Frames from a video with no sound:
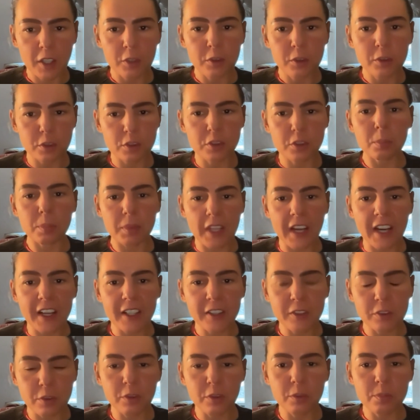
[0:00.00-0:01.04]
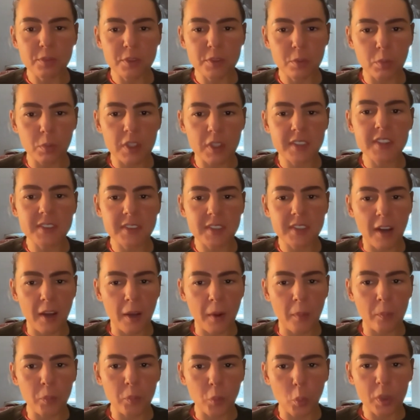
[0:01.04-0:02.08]
to supply troops with
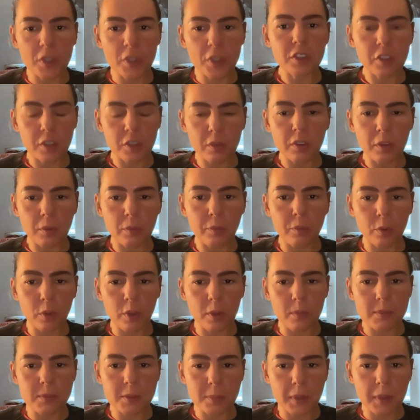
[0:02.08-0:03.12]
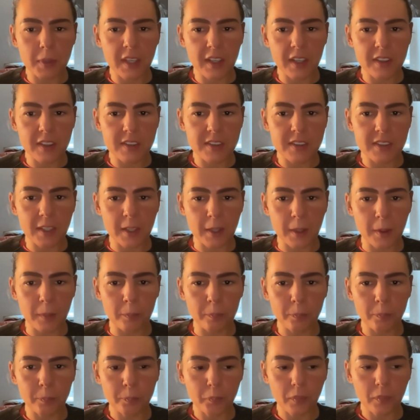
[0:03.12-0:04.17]
winter uniforms, because
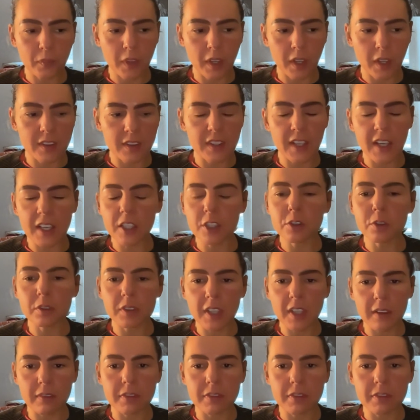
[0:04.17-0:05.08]
they should have